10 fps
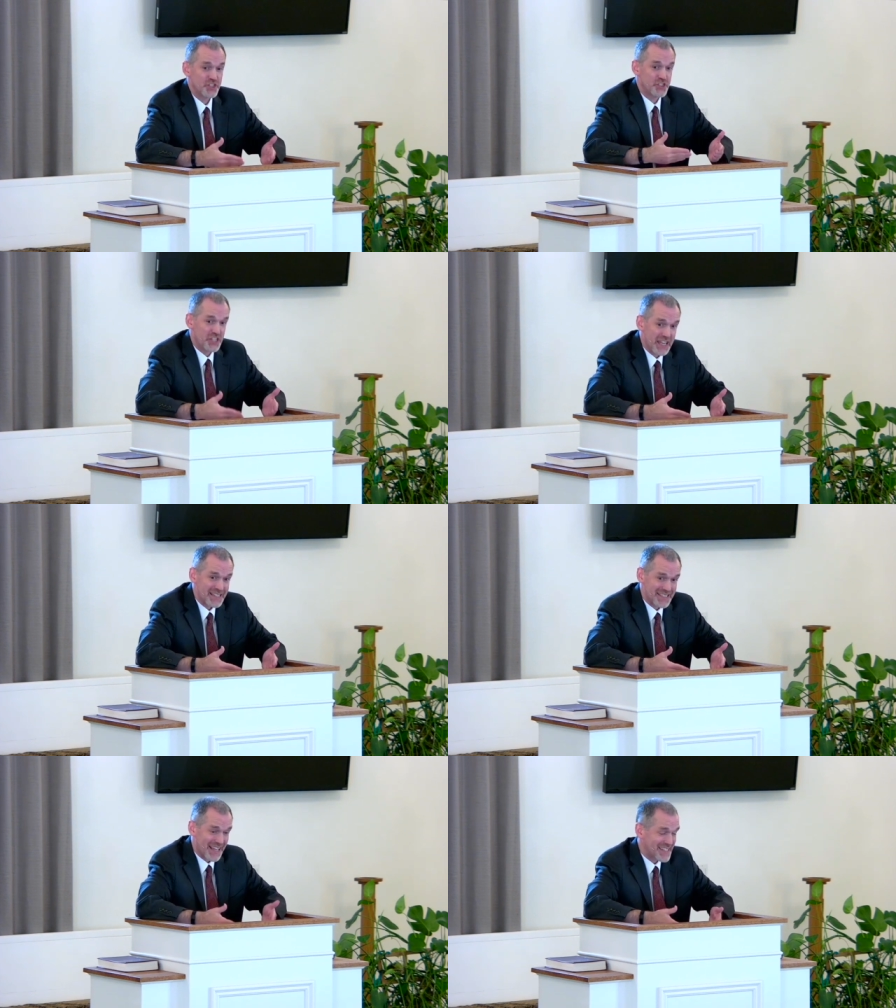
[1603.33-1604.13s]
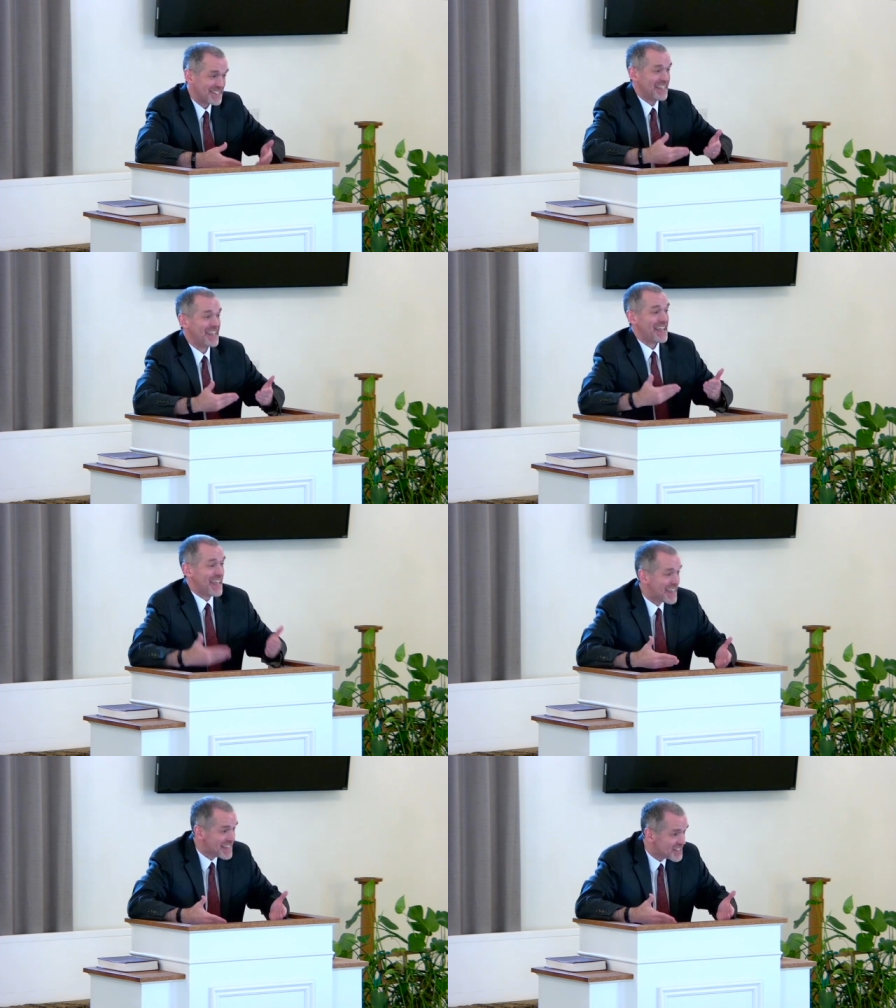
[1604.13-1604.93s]
Jesus
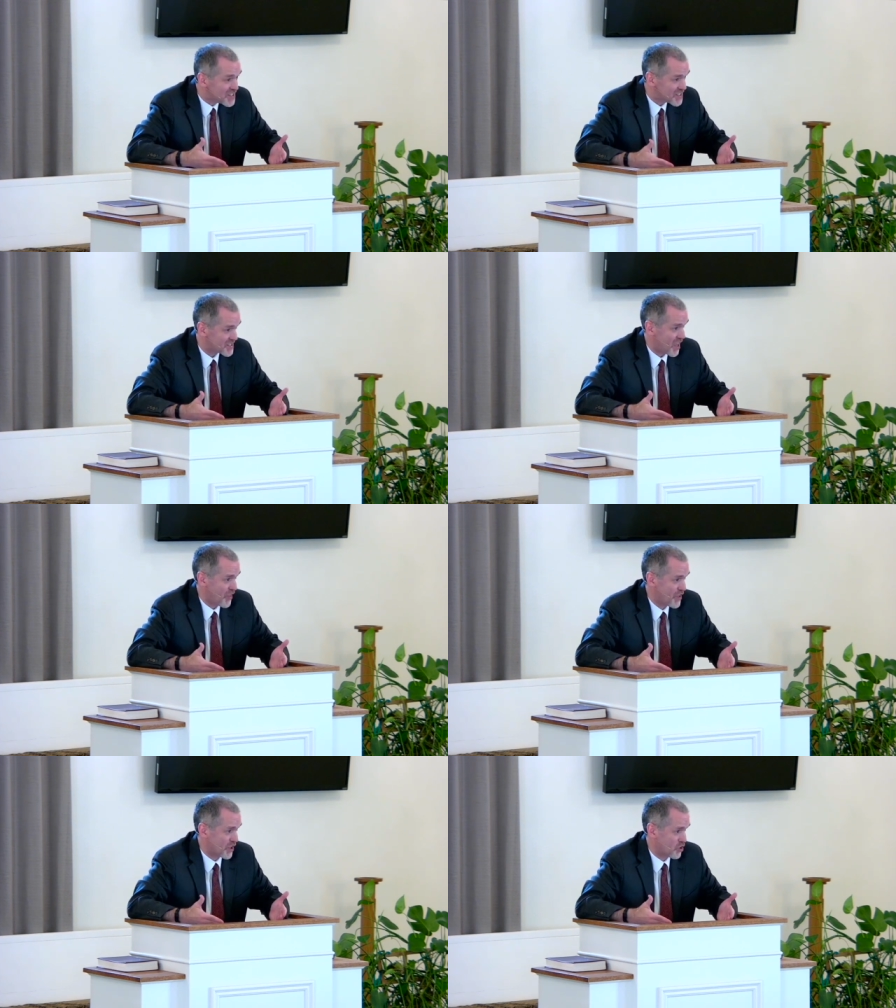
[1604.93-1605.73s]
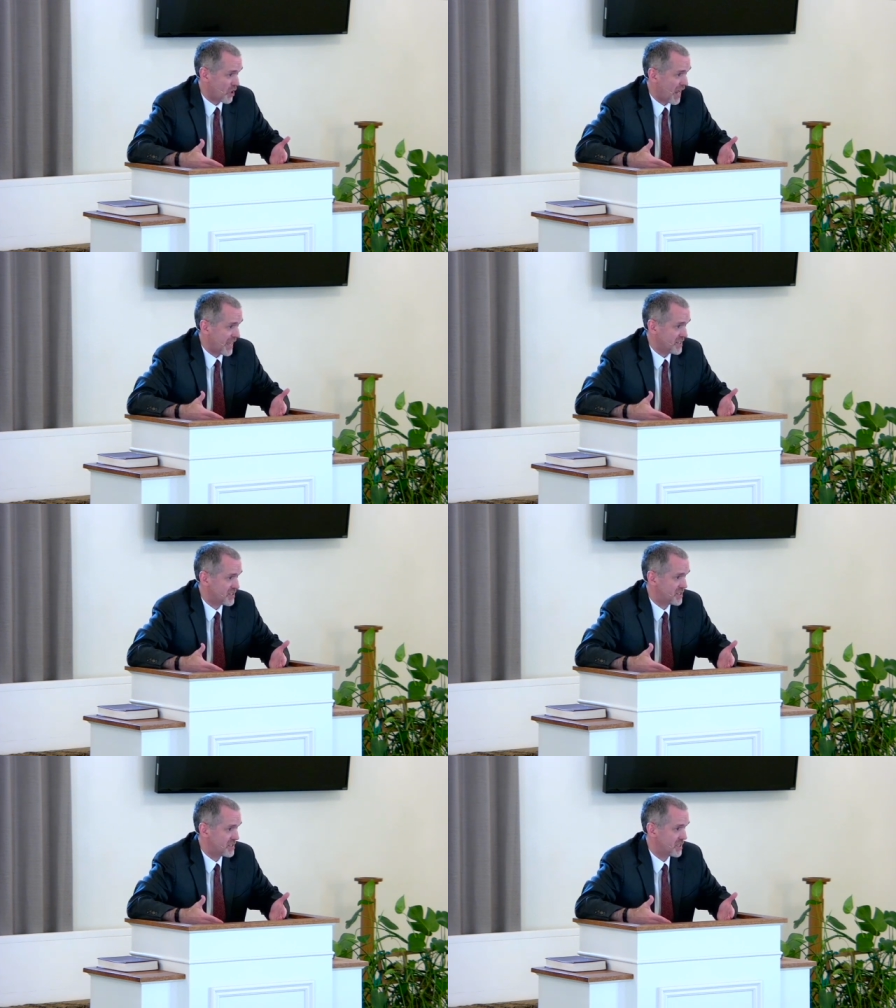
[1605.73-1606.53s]
is the
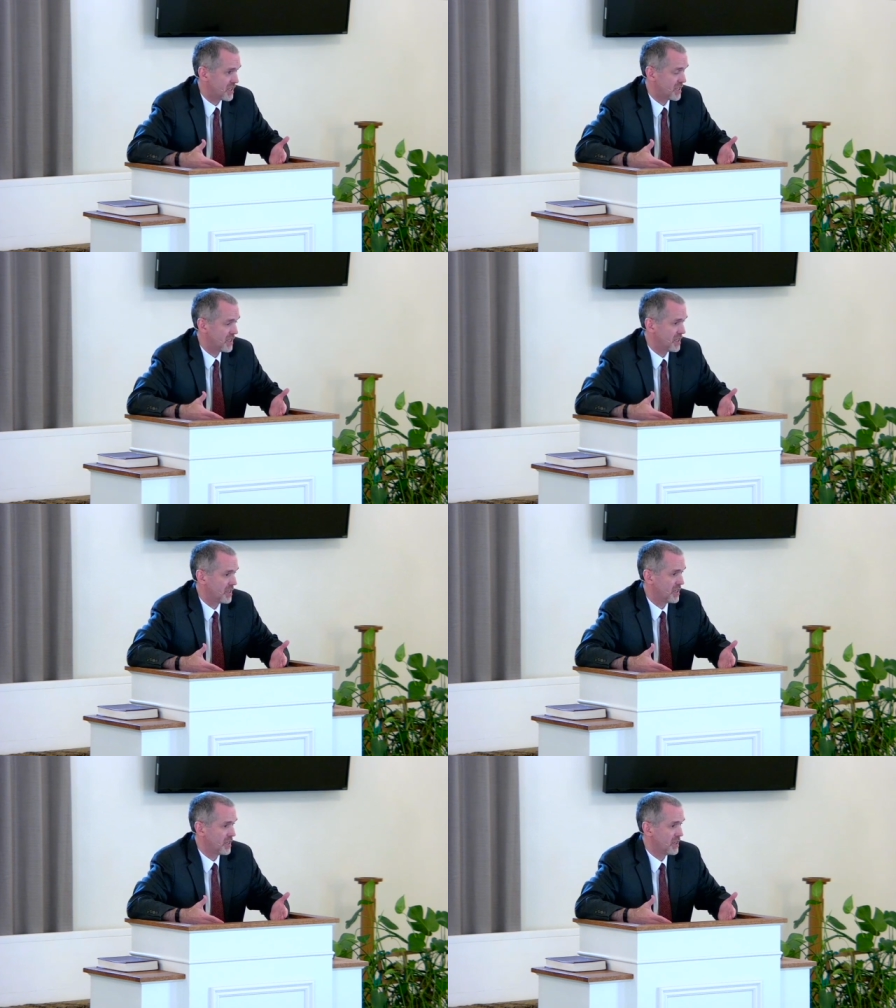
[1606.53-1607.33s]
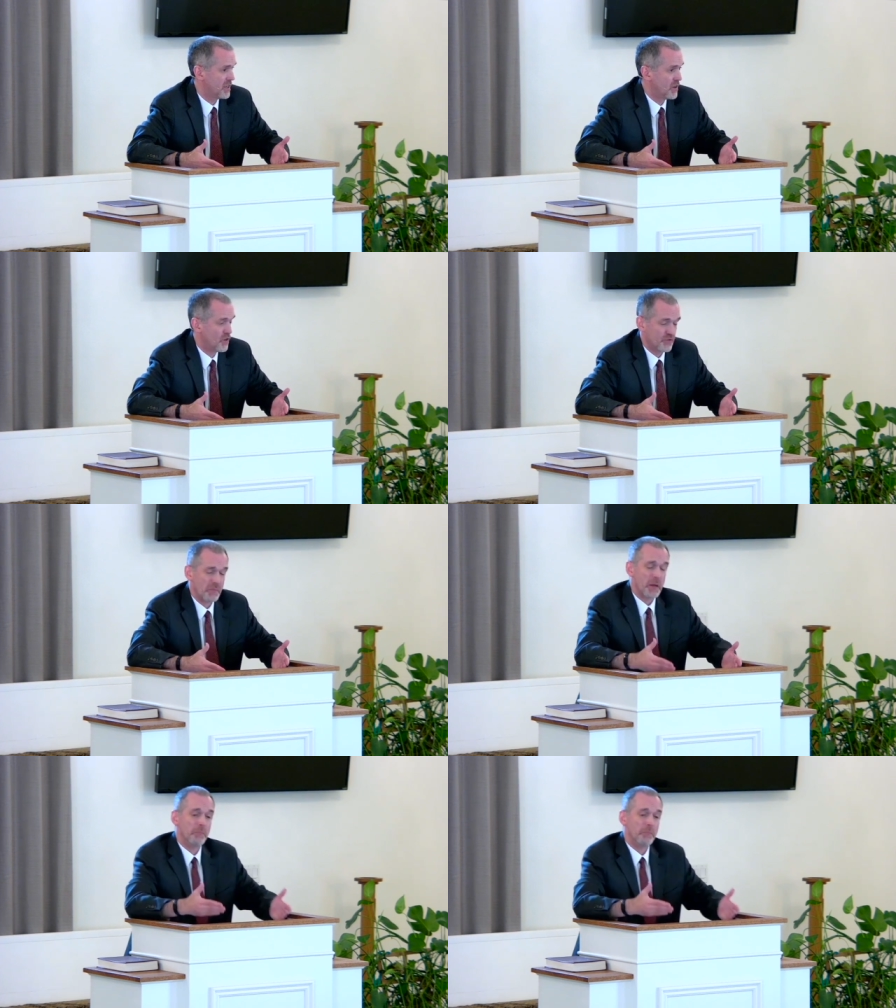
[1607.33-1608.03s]
Christ from the